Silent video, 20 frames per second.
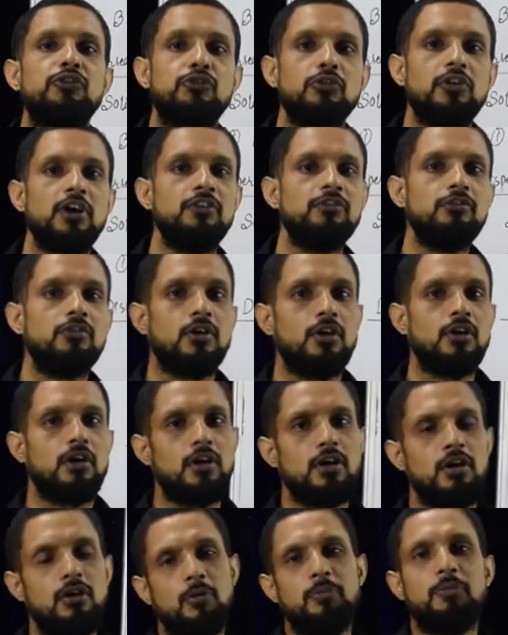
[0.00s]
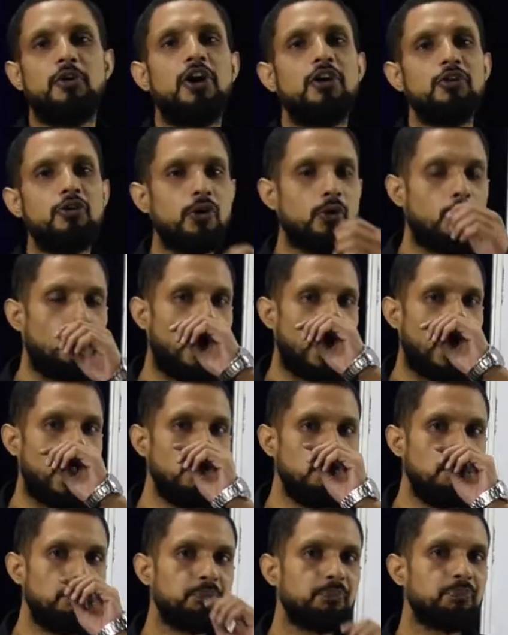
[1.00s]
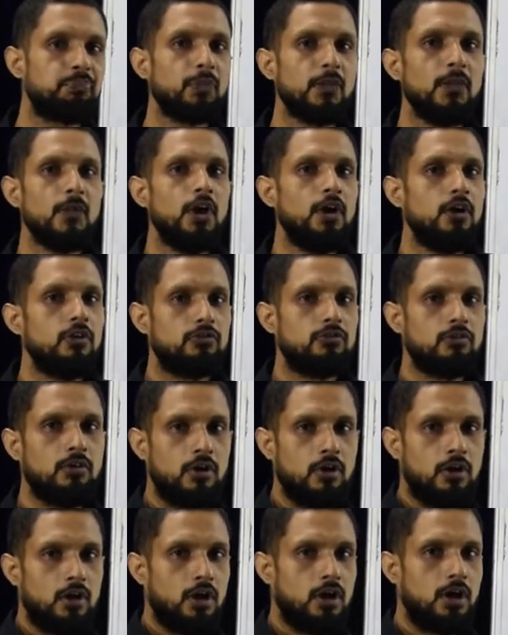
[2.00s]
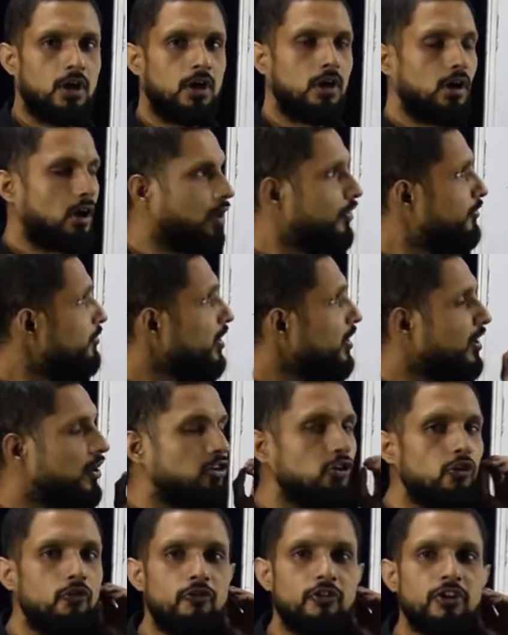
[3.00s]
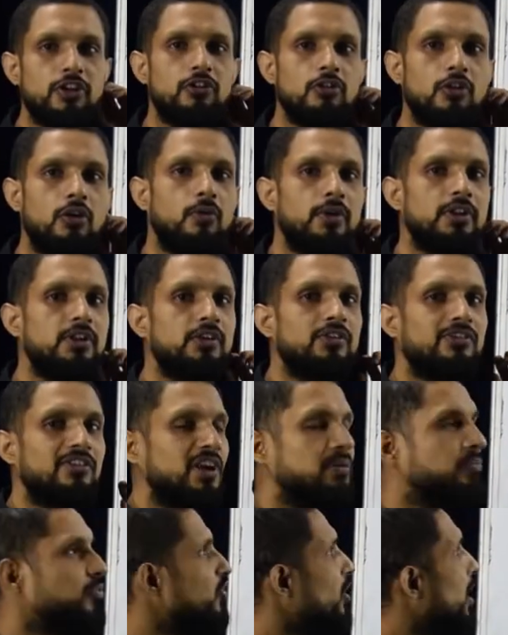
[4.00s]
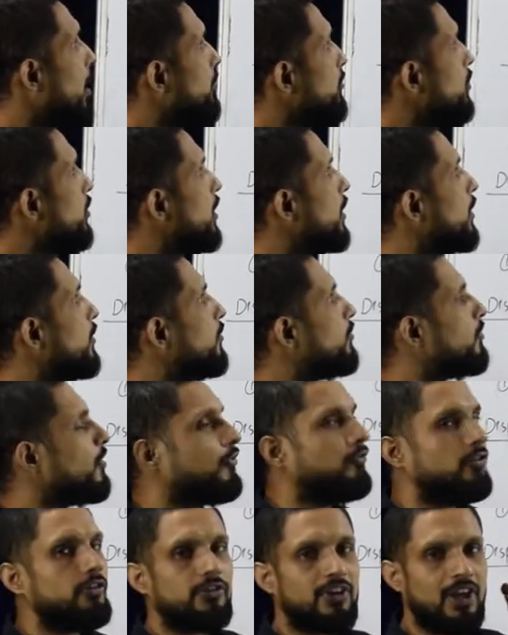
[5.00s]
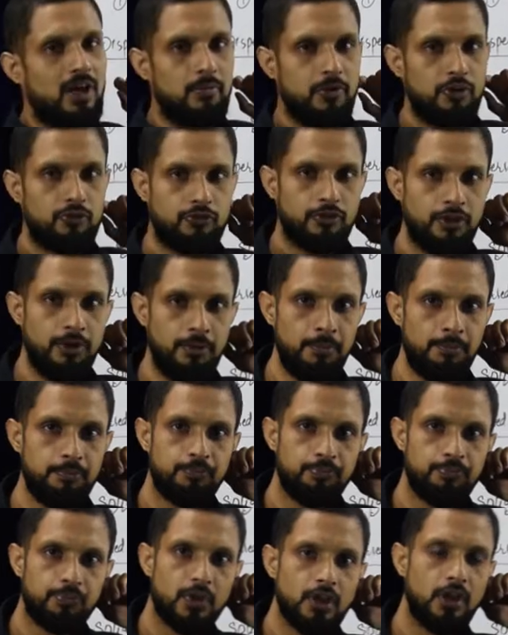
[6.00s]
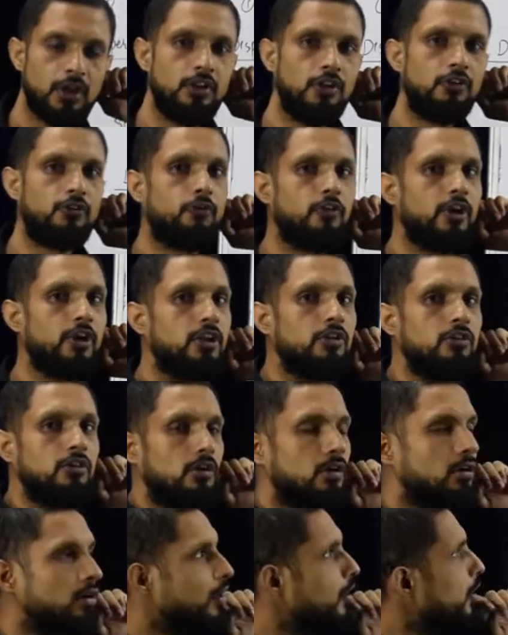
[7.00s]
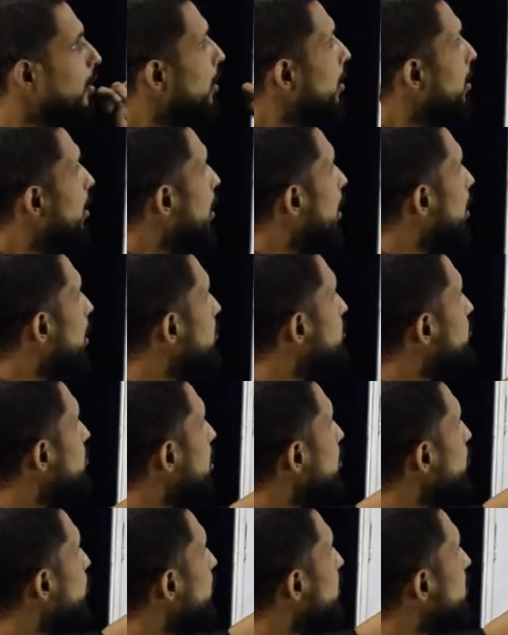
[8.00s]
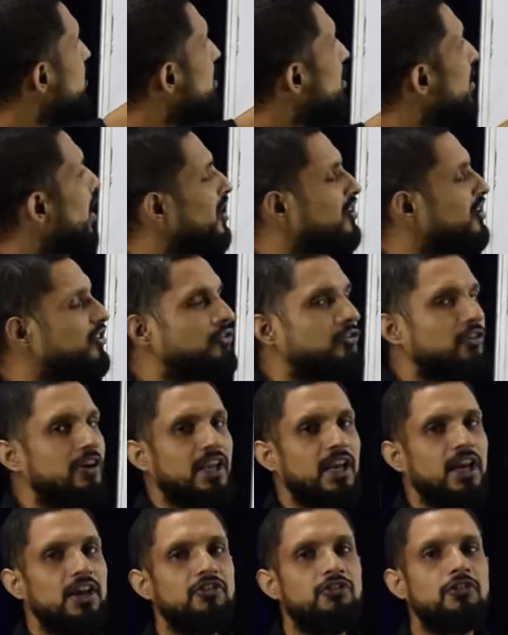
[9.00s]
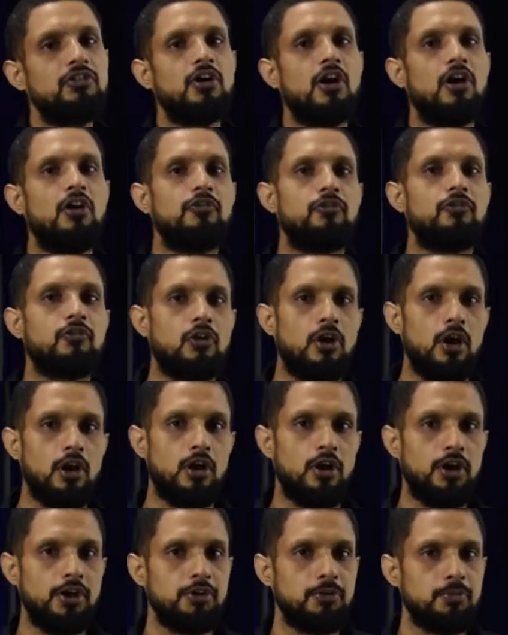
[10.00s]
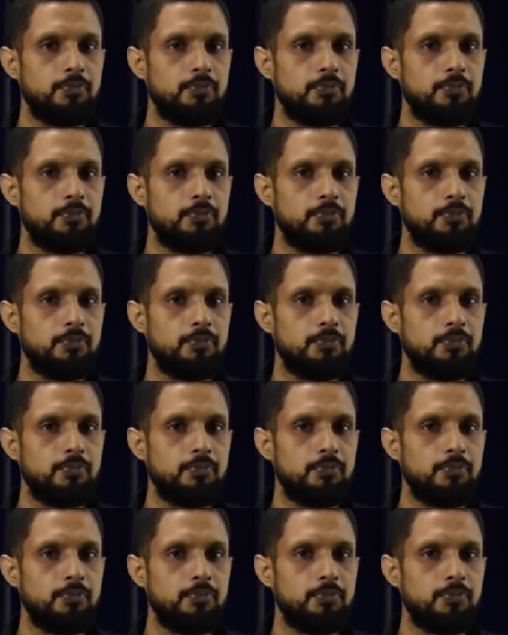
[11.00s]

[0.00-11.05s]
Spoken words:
Students, hope you are doing well. I'll start a new video with the same chapter, that is surface chemistry. In this video, I'll start with the classification of colloid.